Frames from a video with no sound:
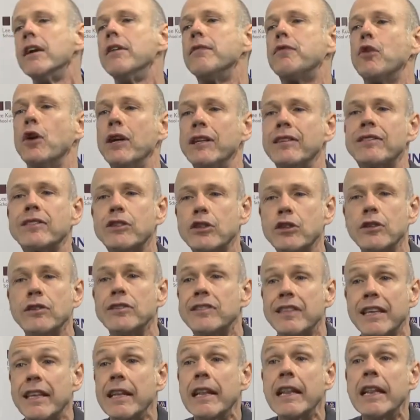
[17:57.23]
For
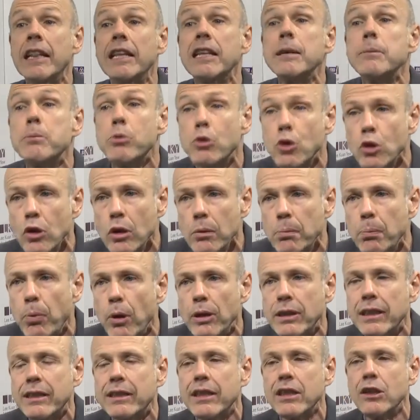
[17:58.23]
instance, in liberal
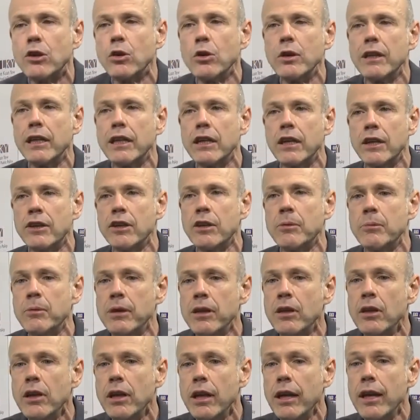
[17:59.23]
political
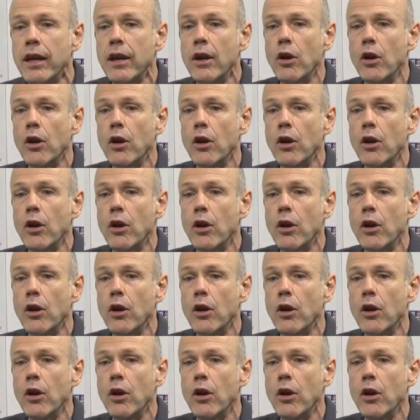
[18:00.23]
economy,